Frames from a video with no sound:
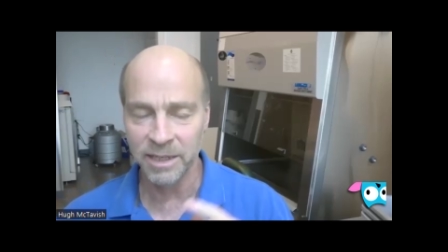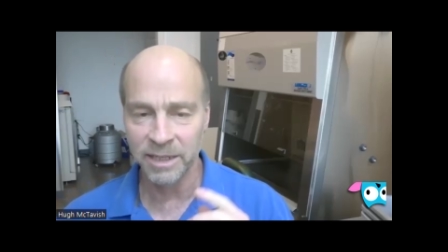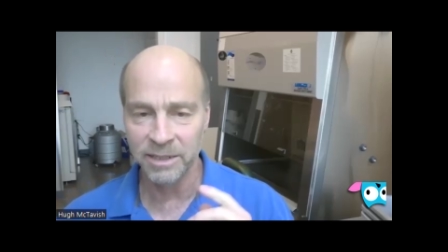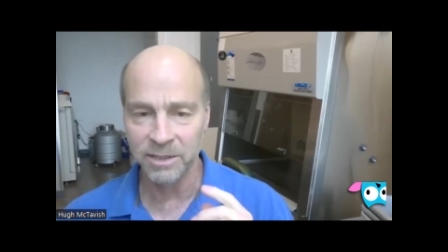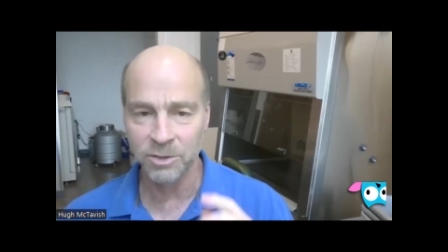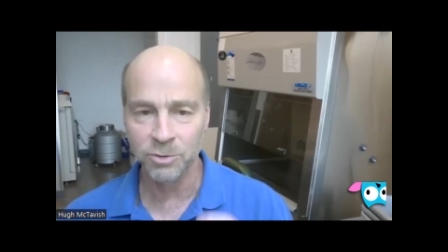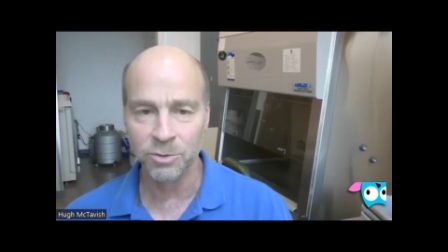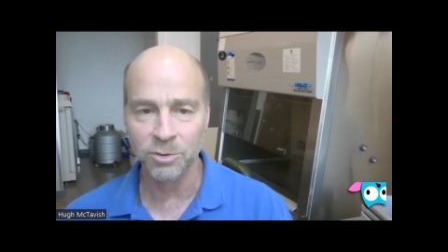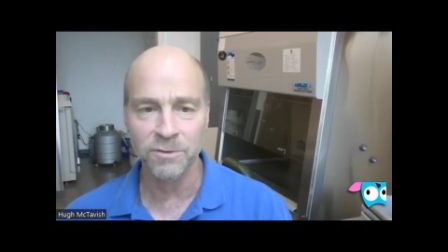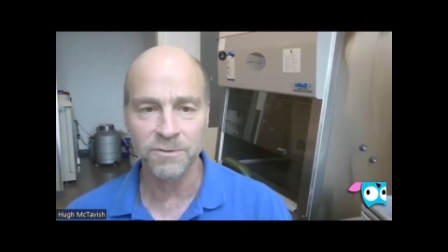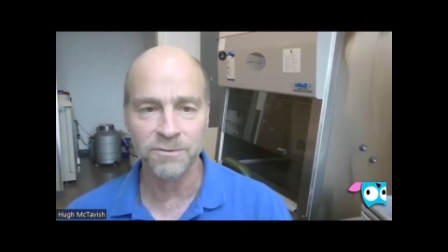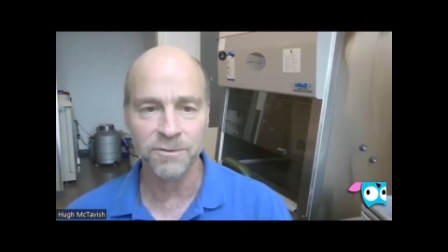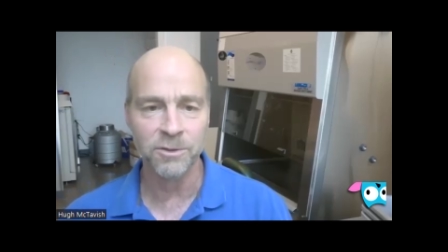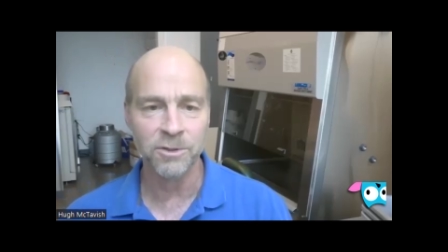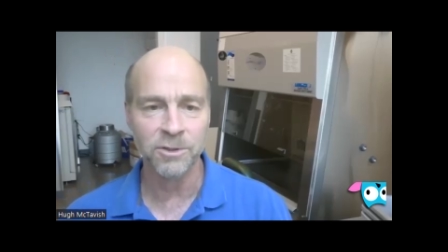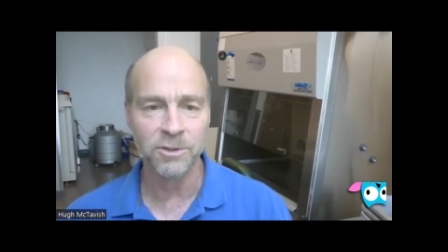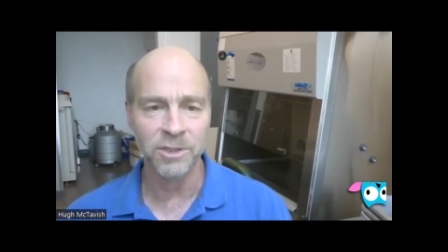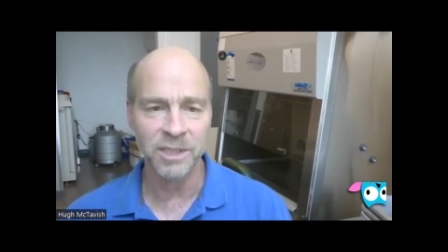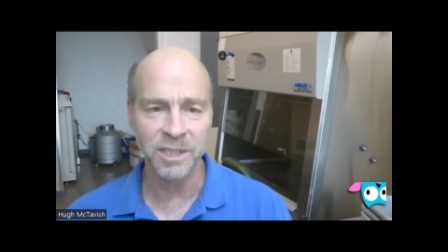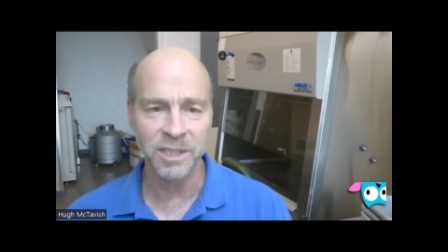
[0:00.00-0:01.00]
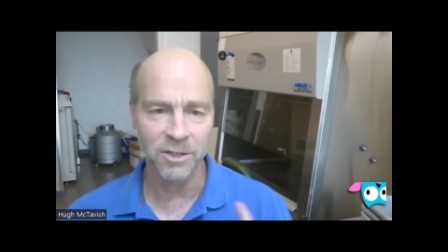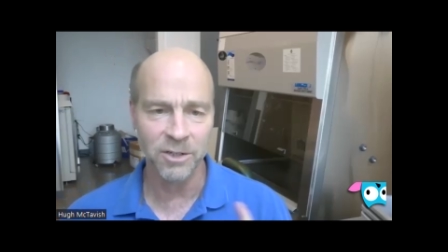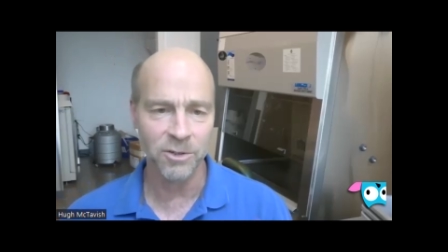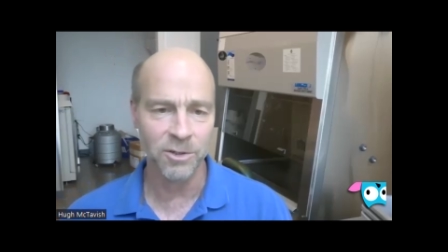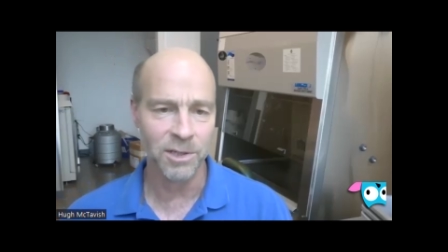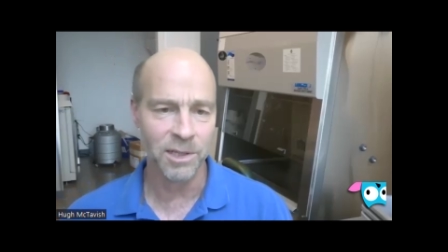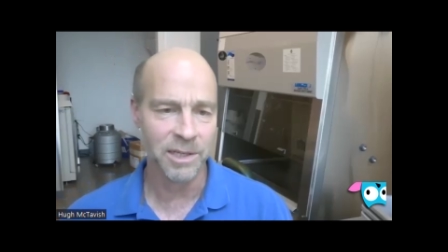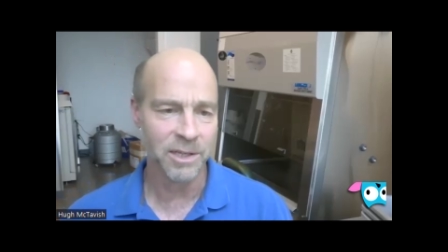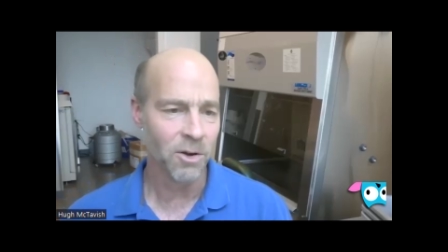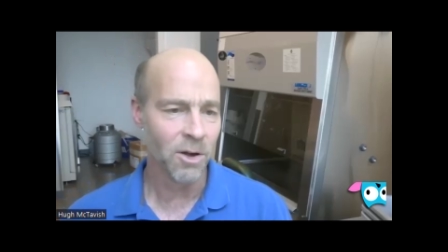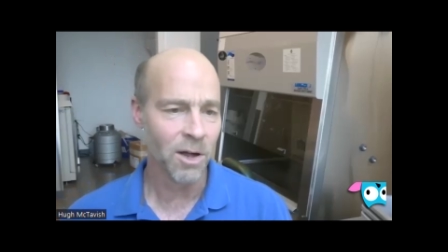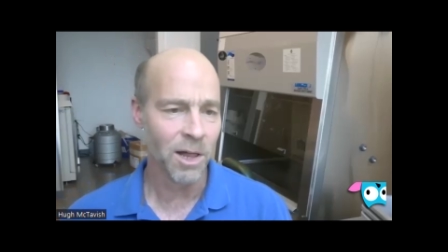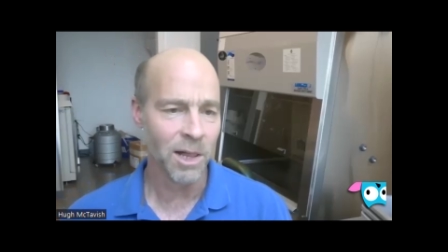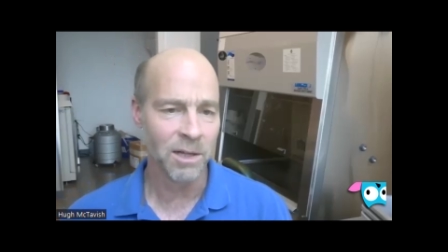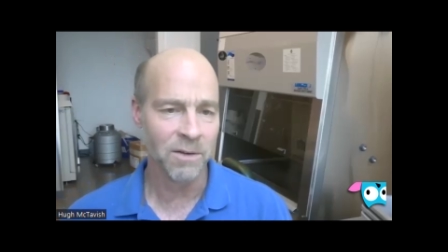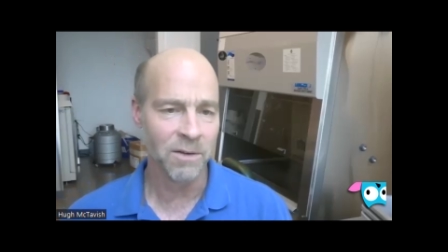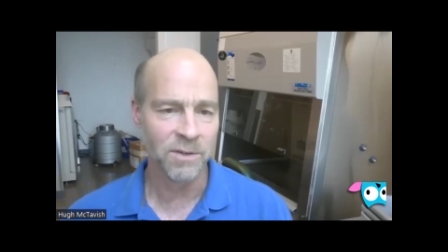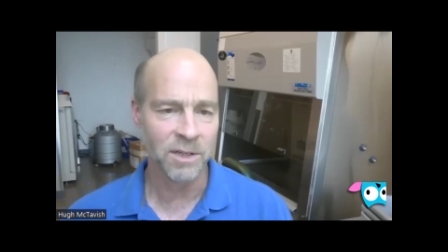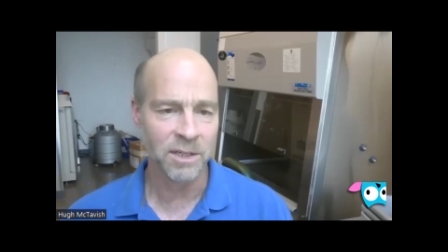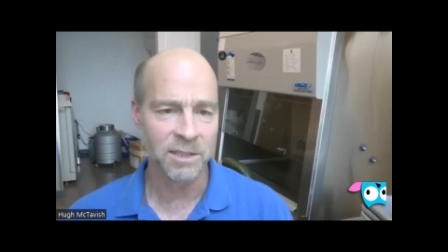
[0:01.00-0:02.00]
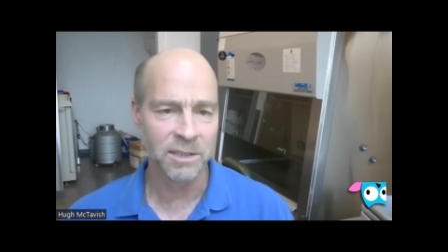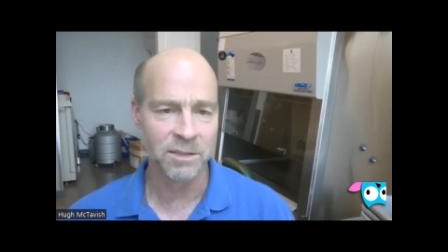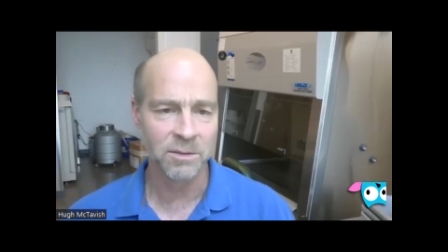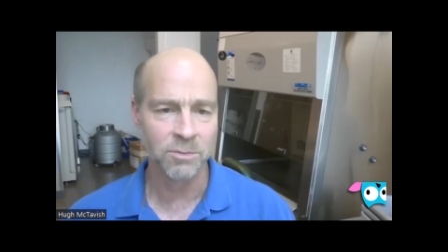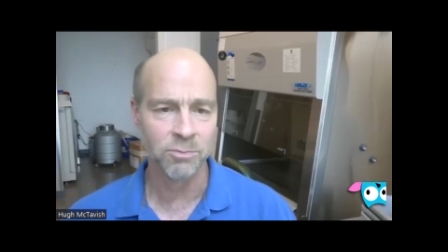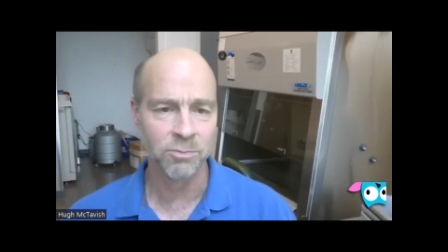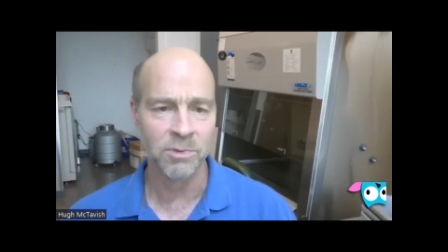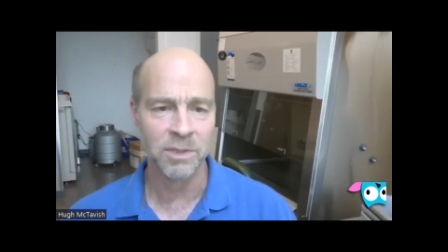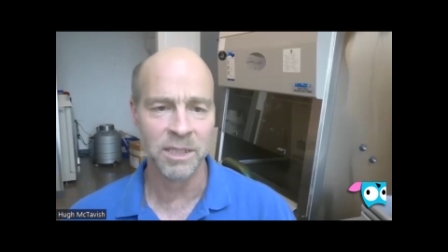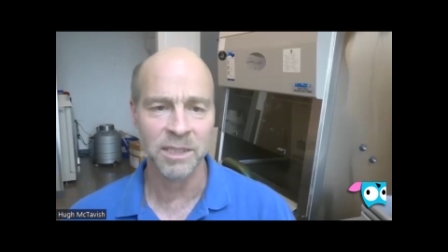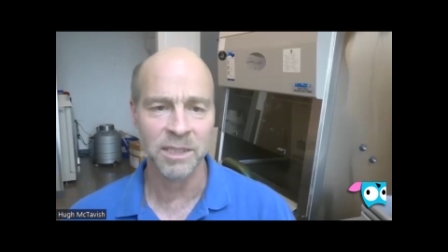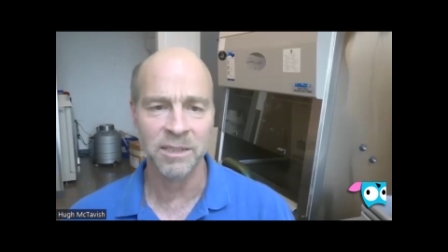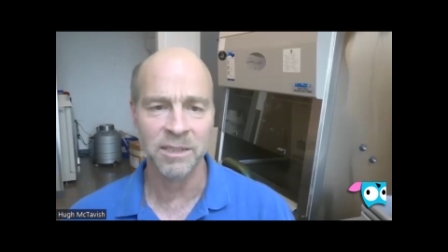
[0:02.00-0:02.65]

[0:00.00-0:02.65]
that's true for nearly all of us. We